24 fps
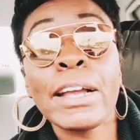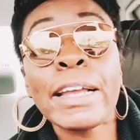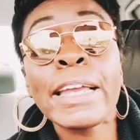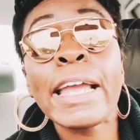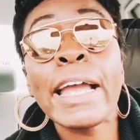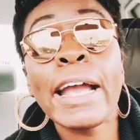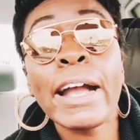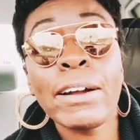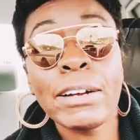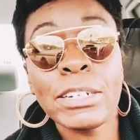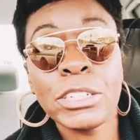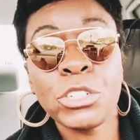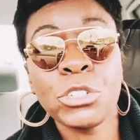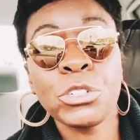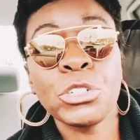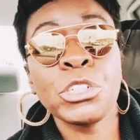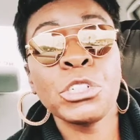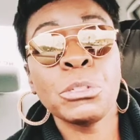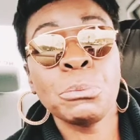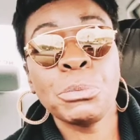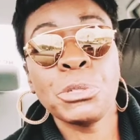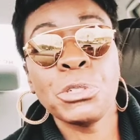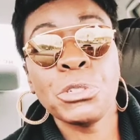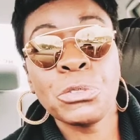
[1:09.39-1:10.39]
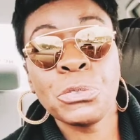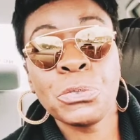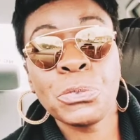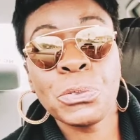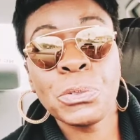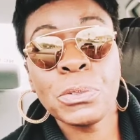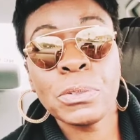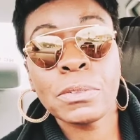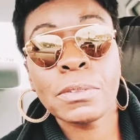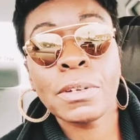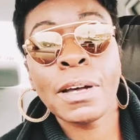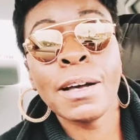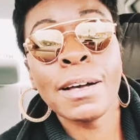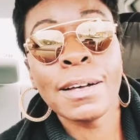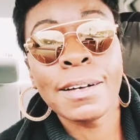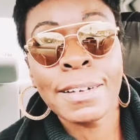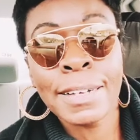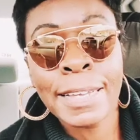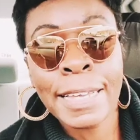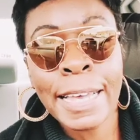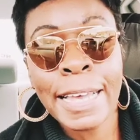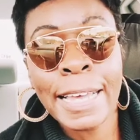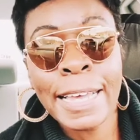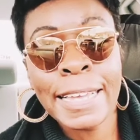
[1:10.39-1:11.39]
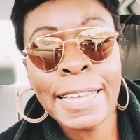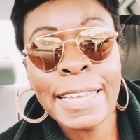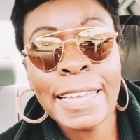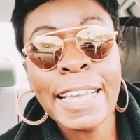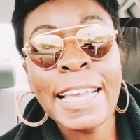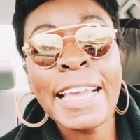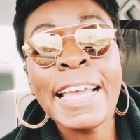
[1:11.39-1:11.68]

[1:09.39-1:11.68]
Character is beautiful. Okay.